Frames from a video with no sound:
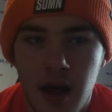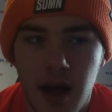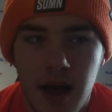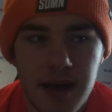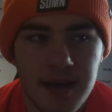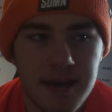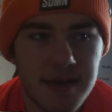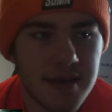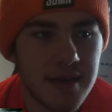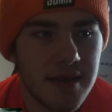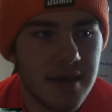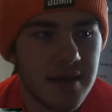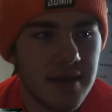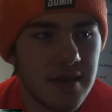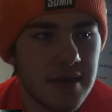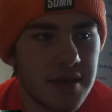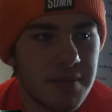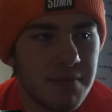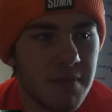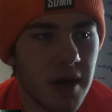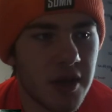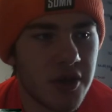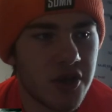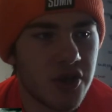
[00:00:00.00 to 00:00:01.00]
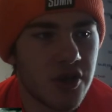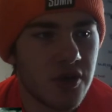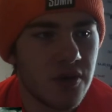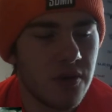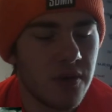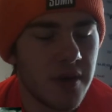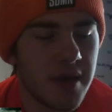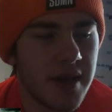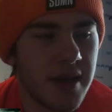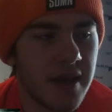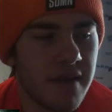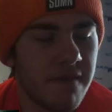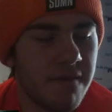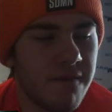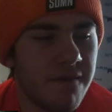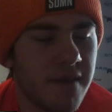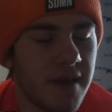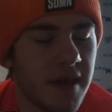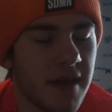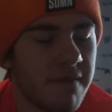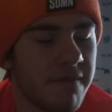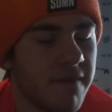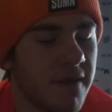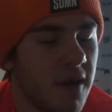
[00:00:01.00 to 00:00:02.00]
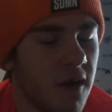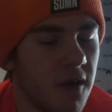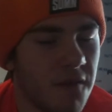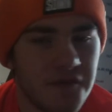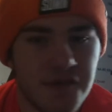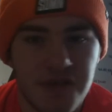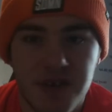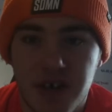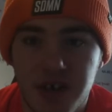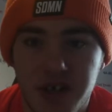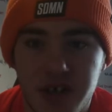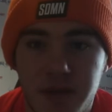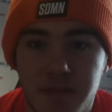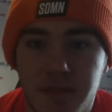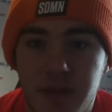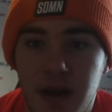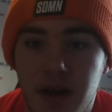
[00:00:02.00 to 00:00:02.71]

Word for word: I see this match going in favour of Sasha